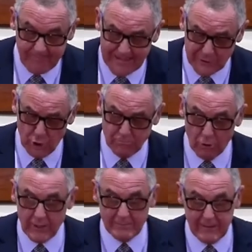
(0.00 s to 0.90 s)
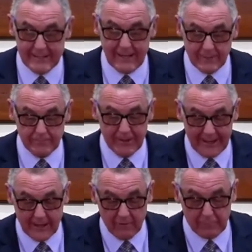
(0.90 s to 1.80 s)
is our morning meeting, the
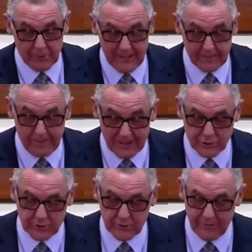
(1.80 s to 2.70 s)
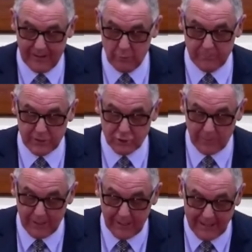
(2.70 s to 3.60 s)
breaking of bread. Pastor Craig will be
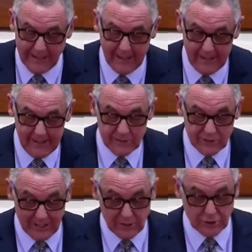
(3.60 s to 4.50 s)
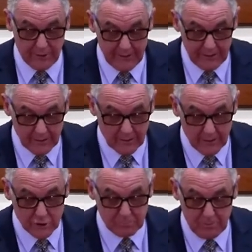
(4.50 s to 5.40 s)
speaking. 6.30, our
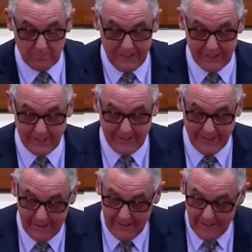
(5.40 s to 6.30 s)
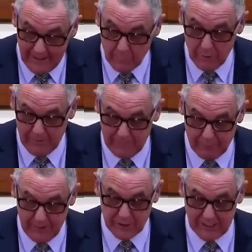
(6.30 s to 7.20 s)
gospel meeting. I will be
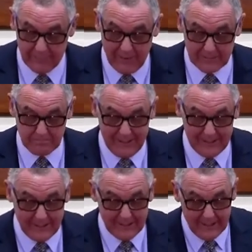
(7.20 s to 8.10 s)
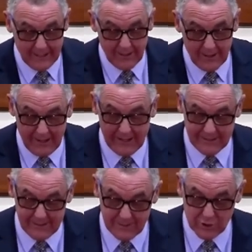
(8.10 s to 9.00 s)
preaching at that meeting, and
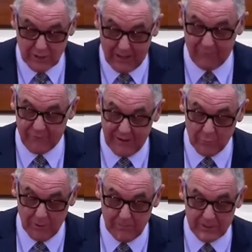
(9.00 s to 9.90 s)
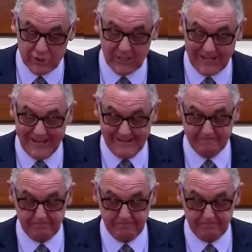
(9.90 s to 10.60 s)
Isla and Stephanie will be singing.